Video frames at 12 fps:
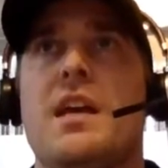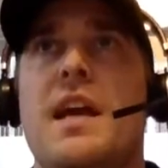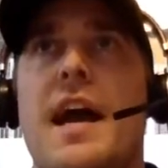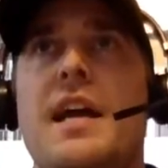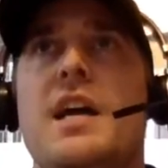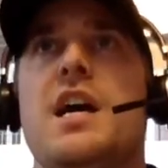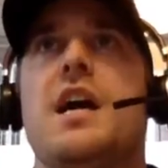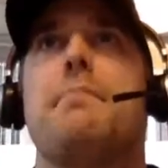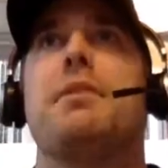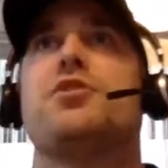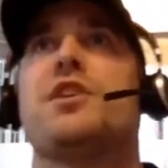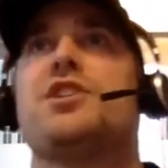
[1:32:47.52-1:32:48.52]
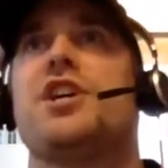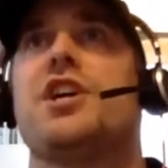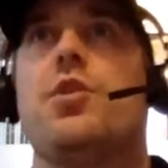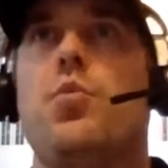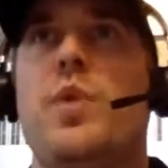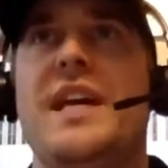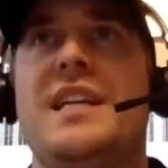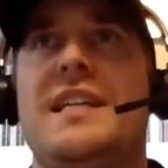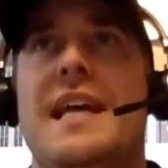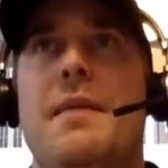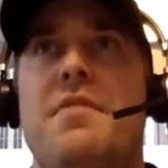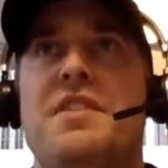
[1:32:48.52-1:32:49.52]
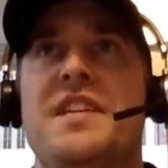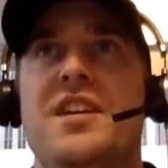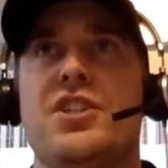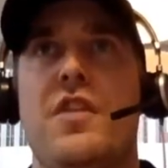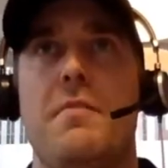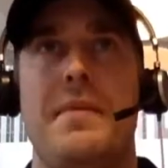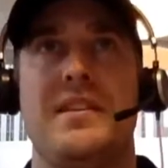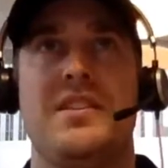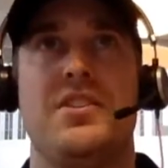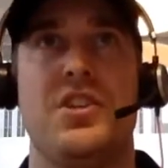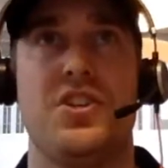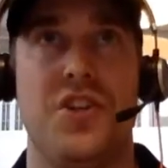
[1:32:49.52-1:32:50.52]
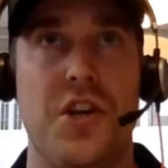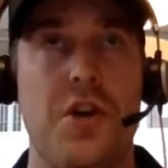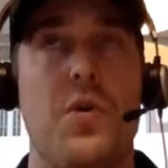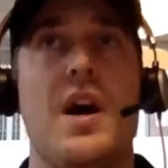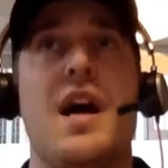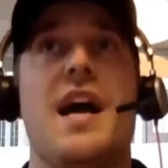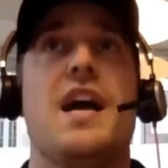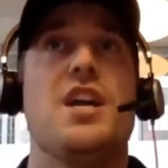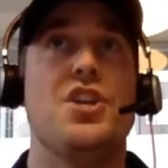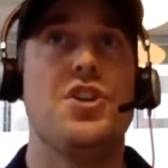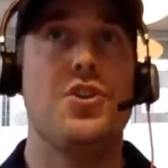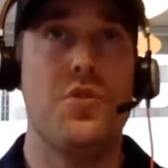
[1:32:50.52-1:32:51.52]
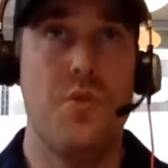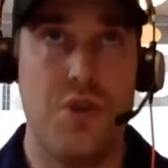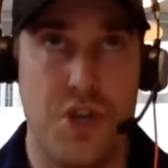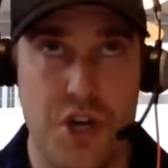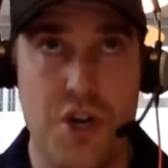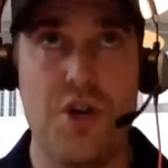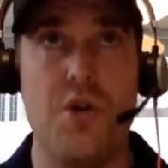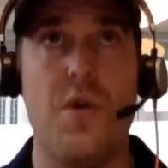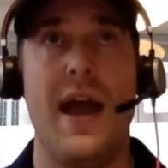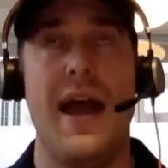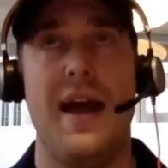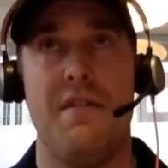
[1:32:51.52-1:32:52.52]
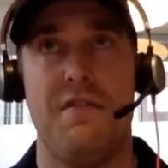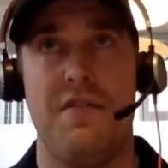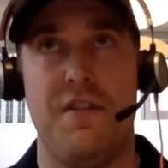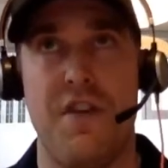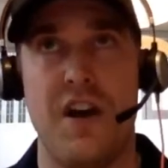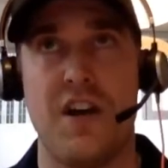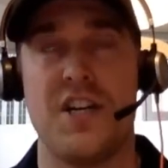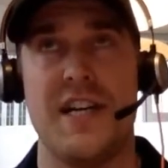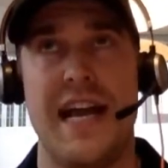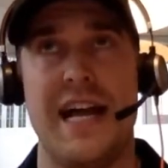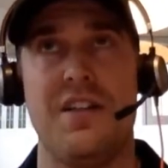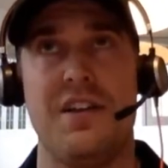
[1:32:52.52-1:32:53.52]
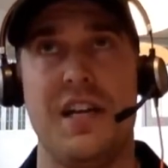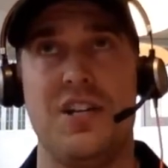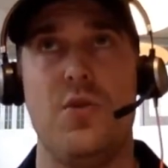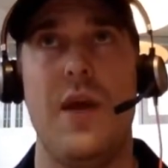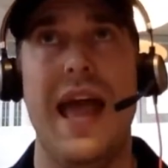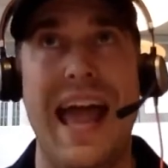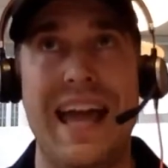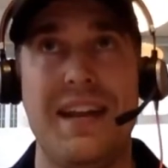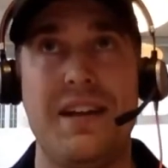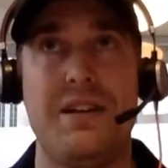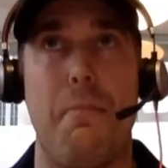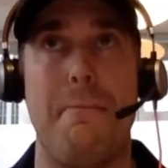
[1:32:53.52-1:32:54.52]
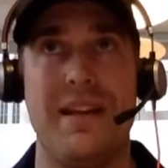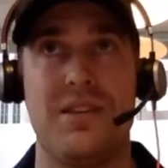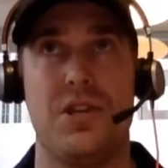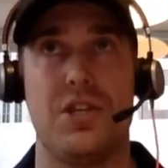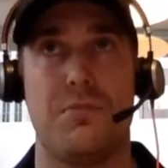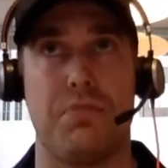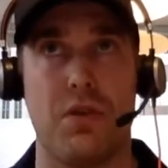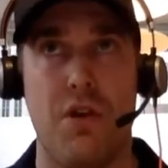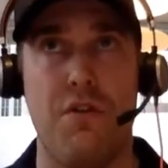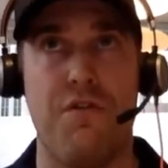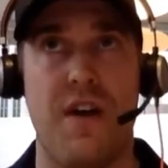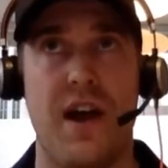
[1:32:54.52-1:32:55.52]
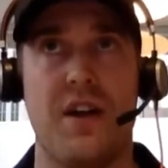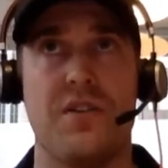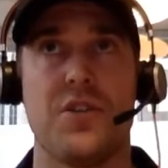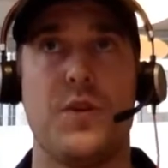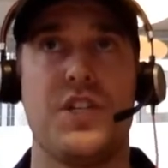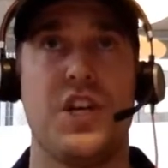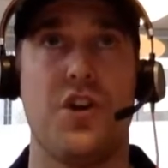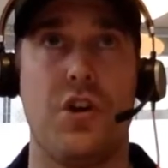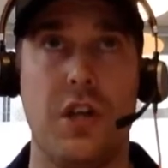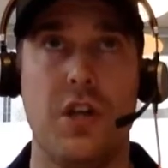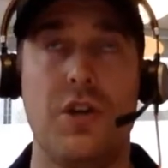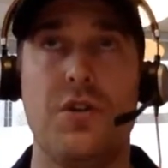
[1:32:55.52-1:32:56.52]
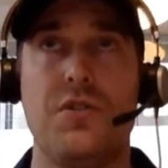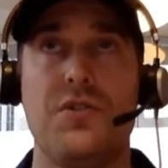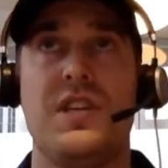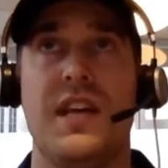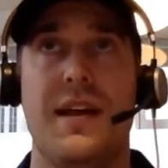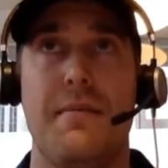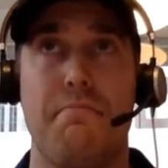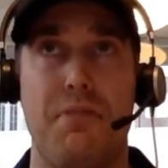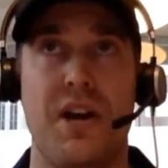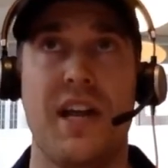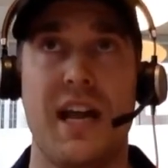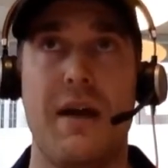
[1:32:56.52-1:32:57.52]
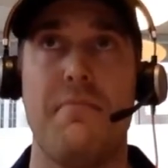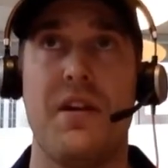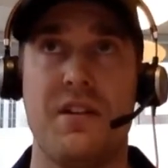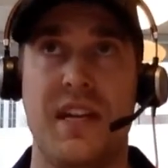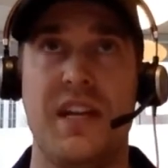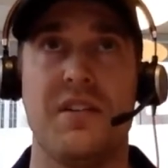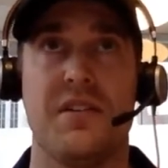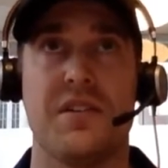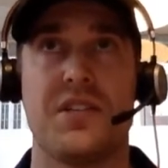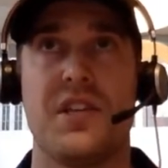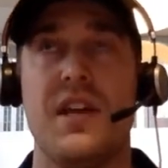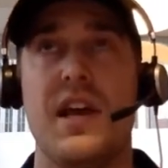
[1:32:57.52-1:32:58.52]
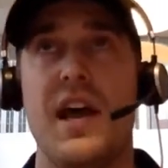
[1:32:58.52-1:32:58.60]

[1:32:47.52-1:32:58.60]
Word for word: Okay. Patricia, could we set up the deals for the businesses too? You do have the functionality to edit business profiles, which includes putting up their deals.